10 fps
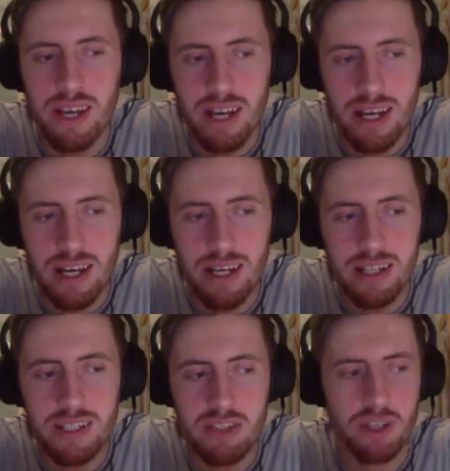uh,
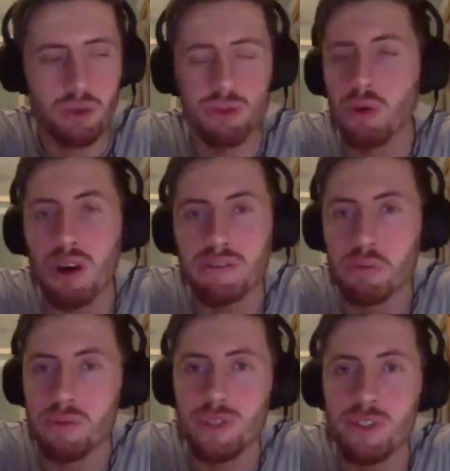he said, oh, so
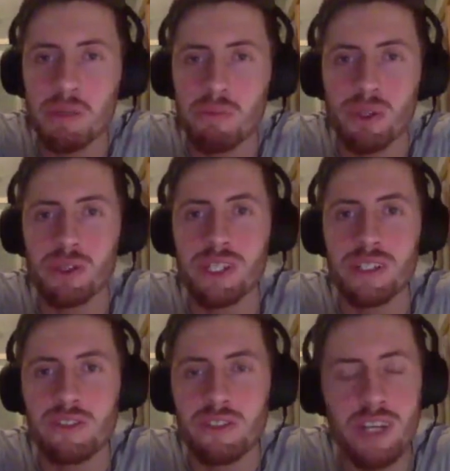often we seek
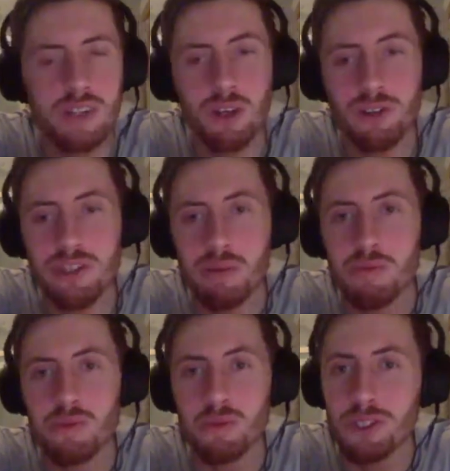brilliance. He said, a lot of
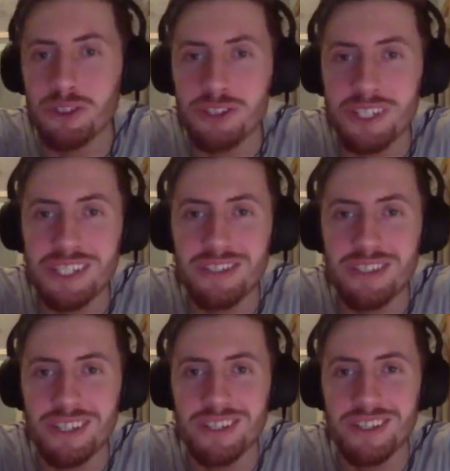times we just need
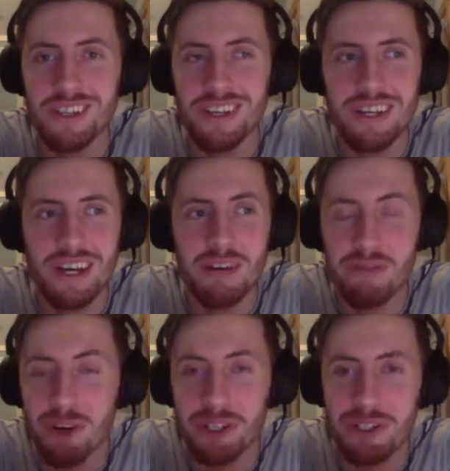to
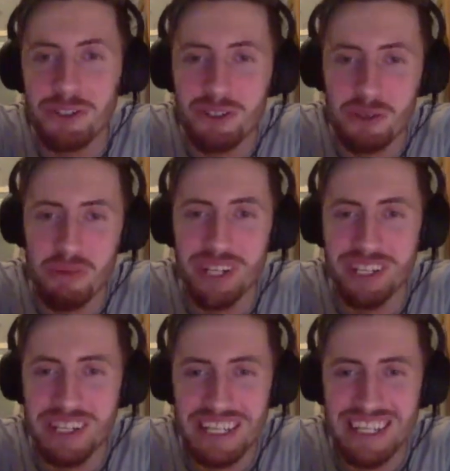avoid
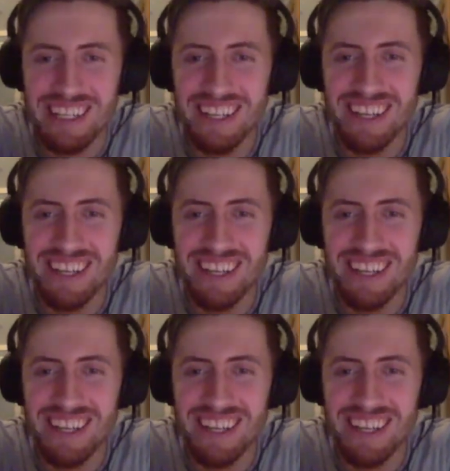stupidity.